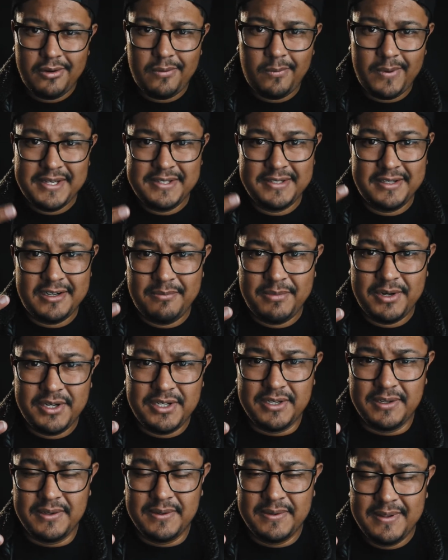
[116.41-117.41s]
Reason number
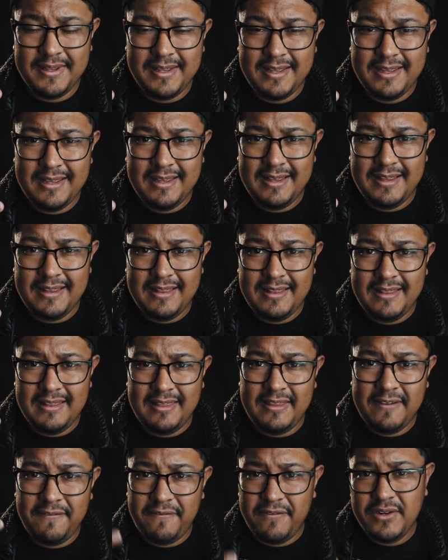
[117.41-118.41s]
two,
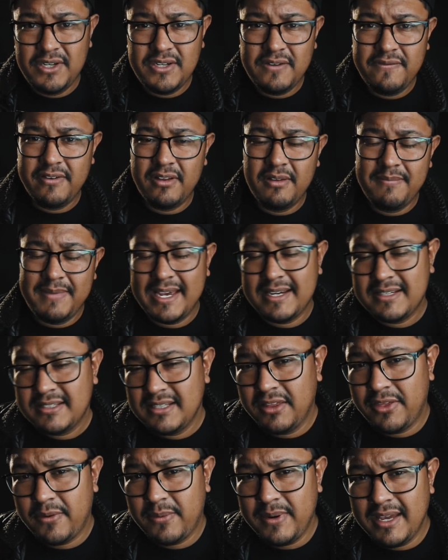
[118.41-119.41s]
the Fujifilm
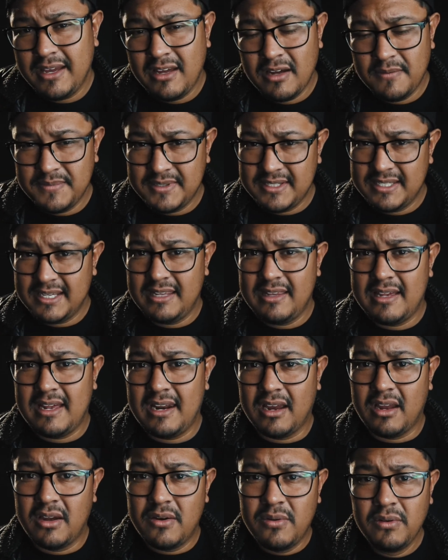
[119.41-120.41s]
X-T3 comes in at
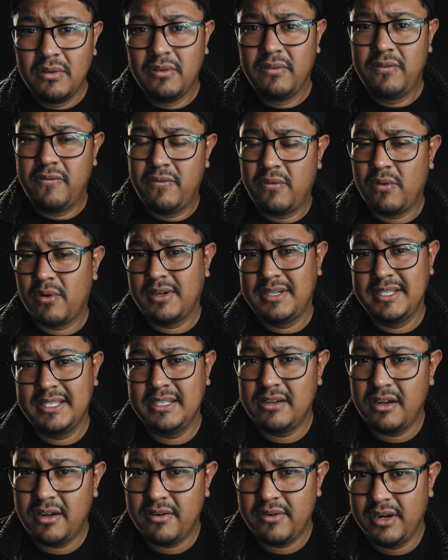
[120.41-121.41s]
a cool
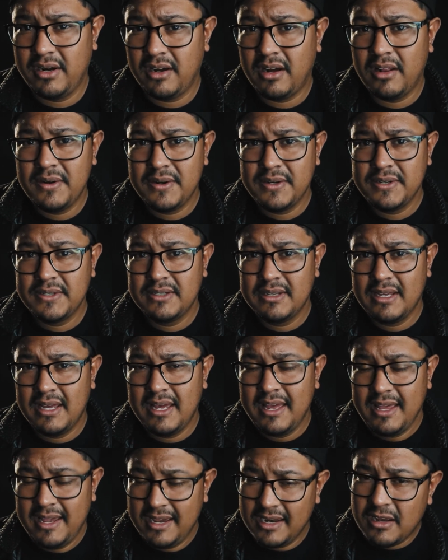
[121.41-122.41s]
$1,400.
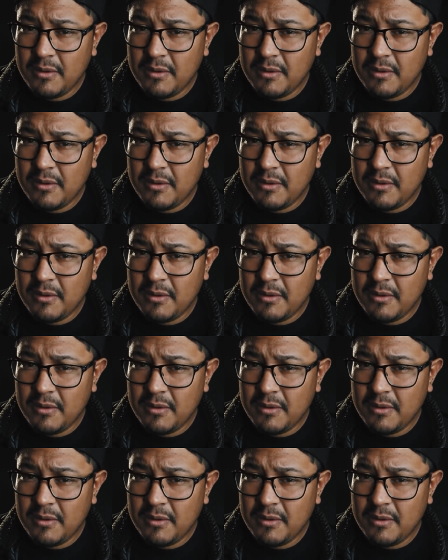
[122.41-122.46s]
In